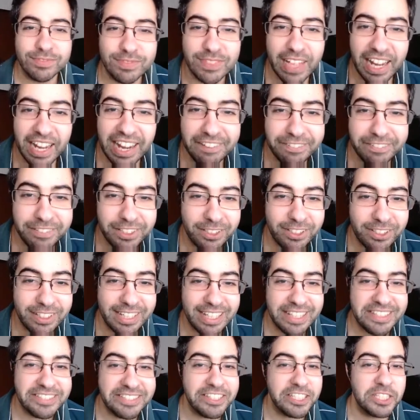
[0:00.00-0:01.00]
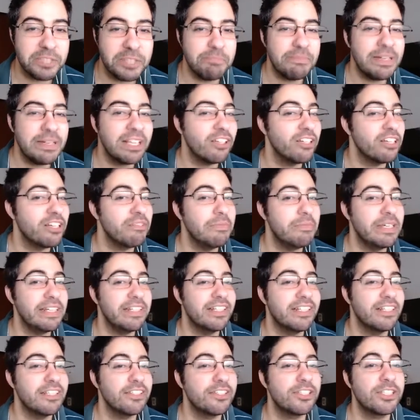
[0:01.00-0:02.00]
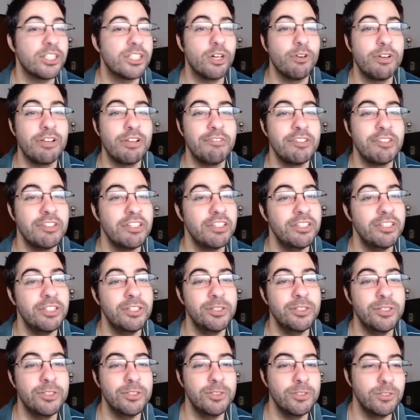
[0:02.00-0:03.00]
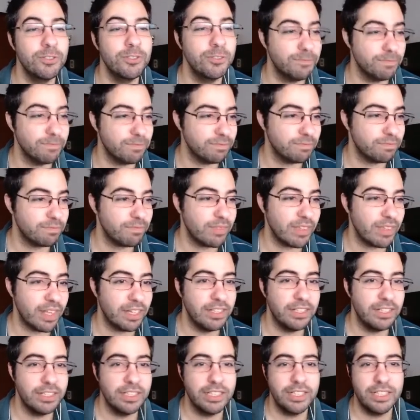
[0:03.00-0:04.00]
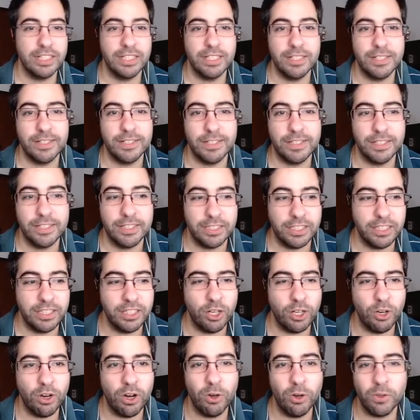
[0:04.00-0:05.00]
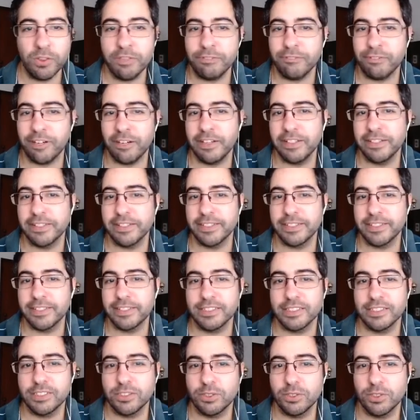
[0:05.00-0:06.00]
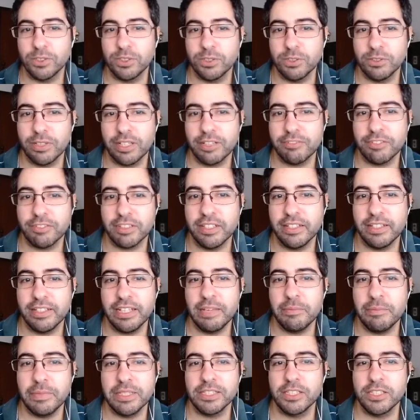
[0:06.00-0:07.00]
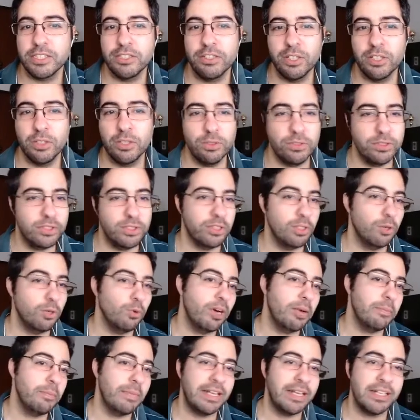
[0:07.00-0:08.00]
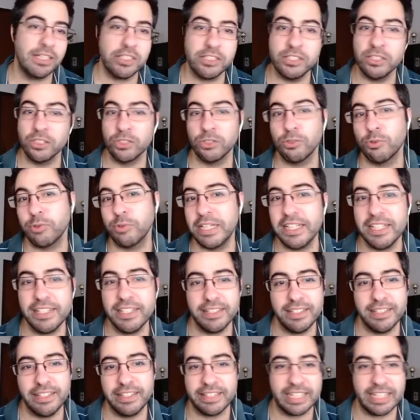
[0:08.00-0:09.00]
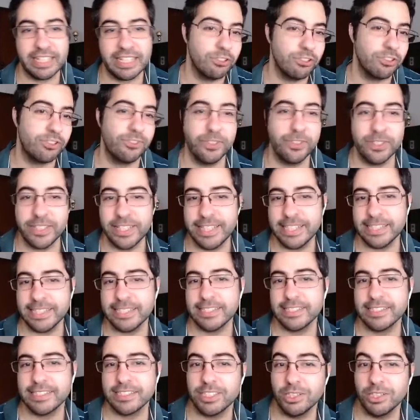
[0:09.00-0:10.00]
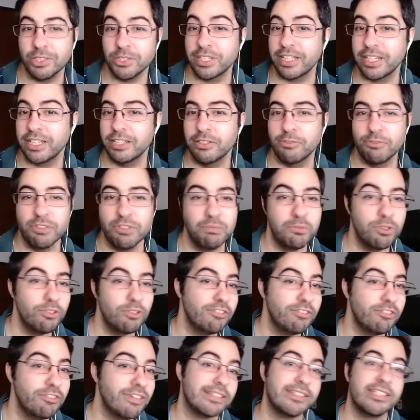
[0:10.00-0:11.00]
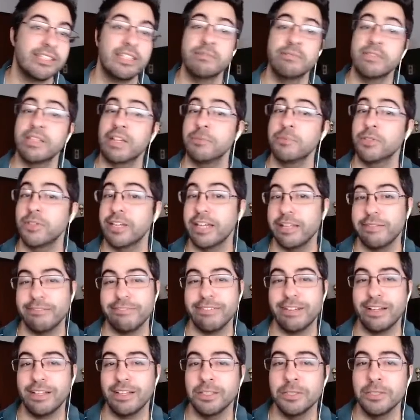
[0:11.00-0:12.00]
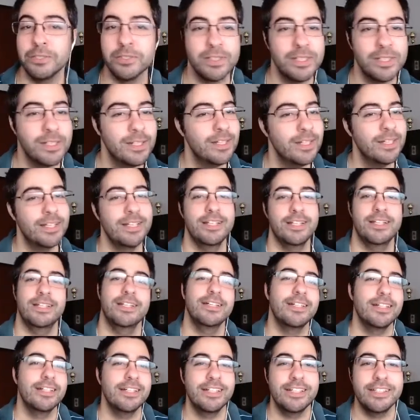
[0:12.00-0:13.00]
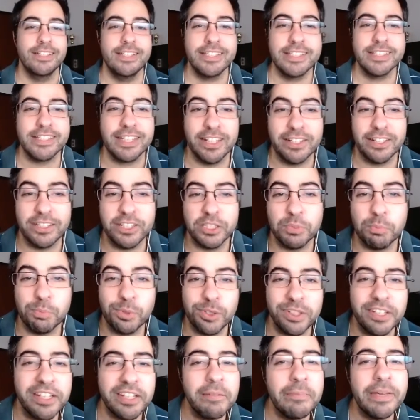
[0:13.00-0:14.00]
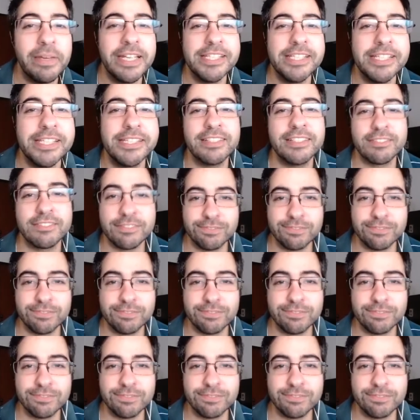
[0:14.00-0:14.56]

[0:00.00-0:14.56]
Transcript: After you cast a spell on a minion, so even the new, Holy Fire, or whatever the name is, the 1 mana deal 3, it counts for this, so you can remove at the same time you get value. This card is pretty amazing.